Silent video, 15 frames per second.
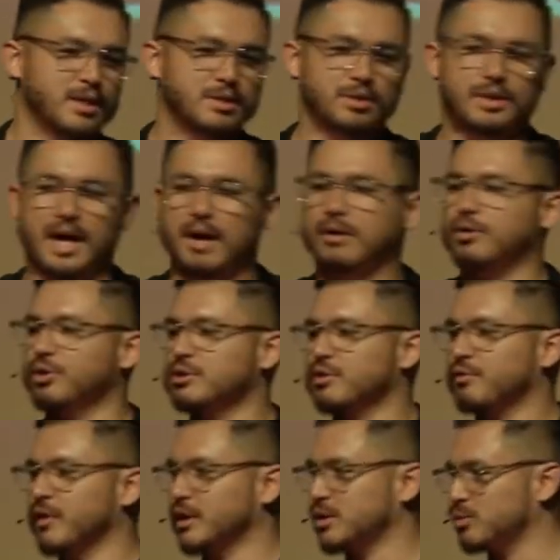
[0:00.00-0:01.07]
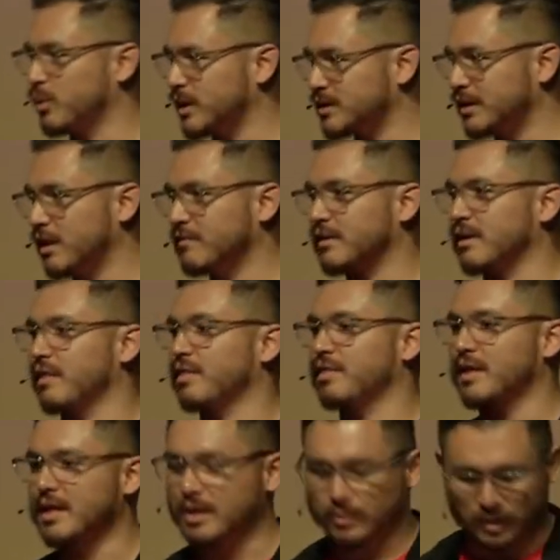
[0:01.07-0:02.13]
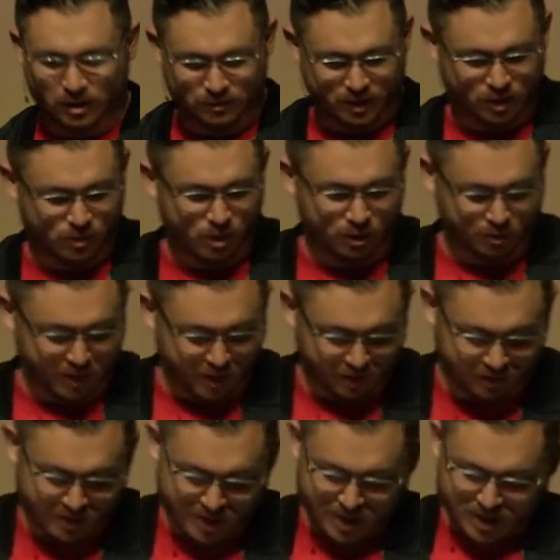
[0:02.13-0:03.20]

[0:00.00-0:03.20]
So that crucifixion wasn't even a thing whenever he wrote about it.